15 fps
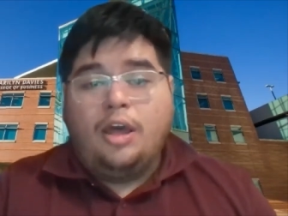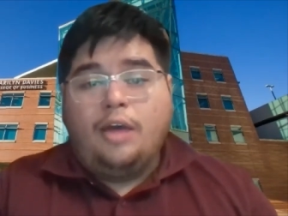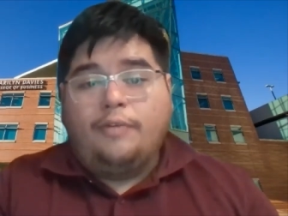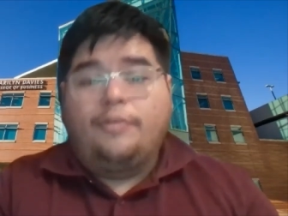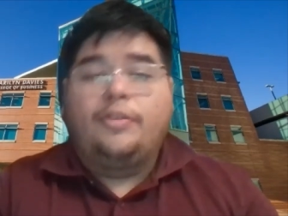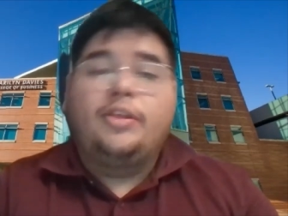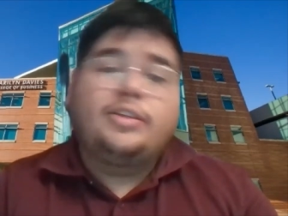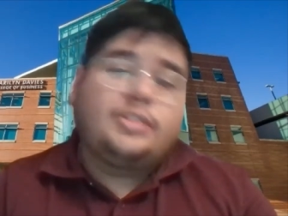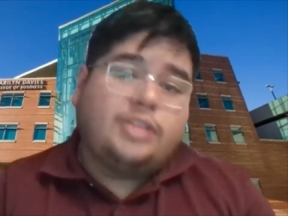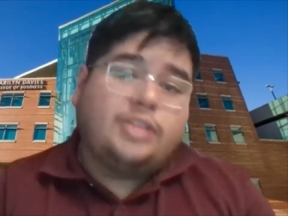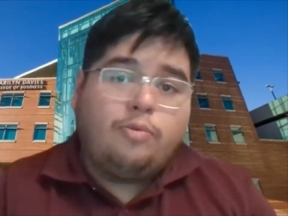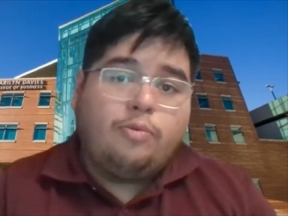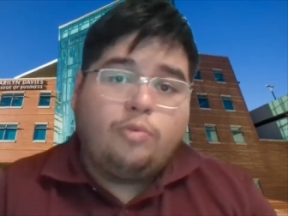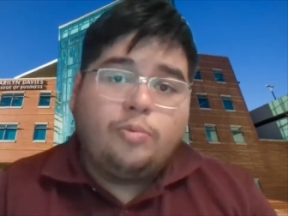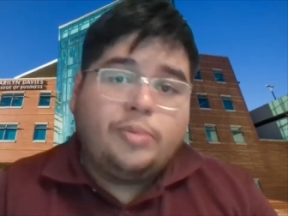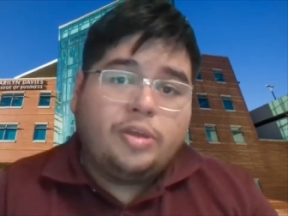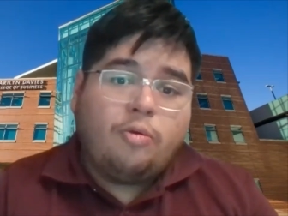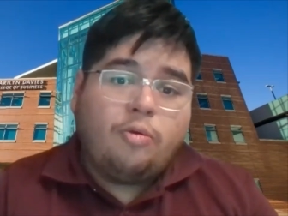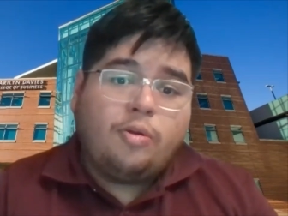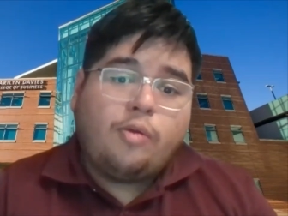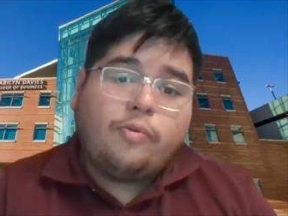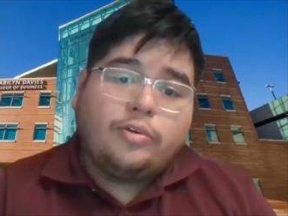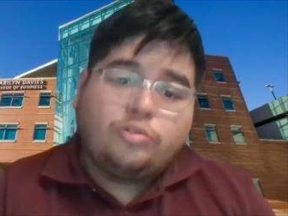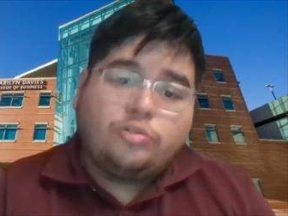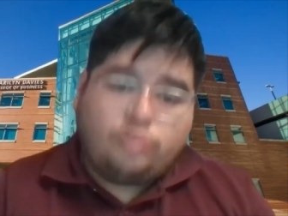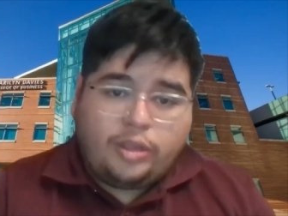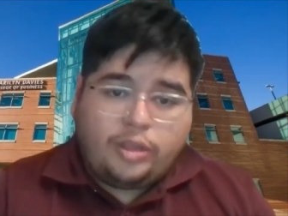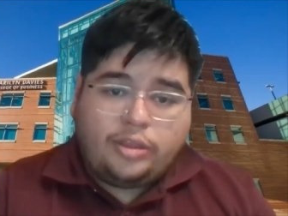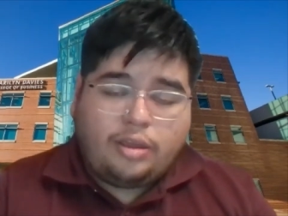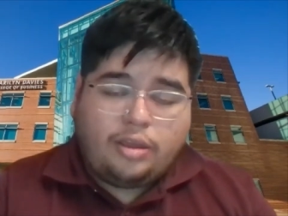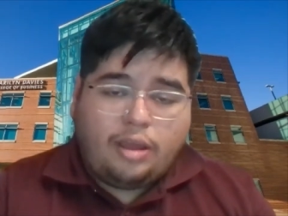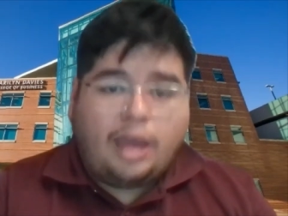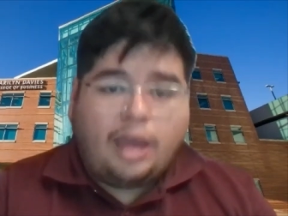For this slide, we'll be going over strength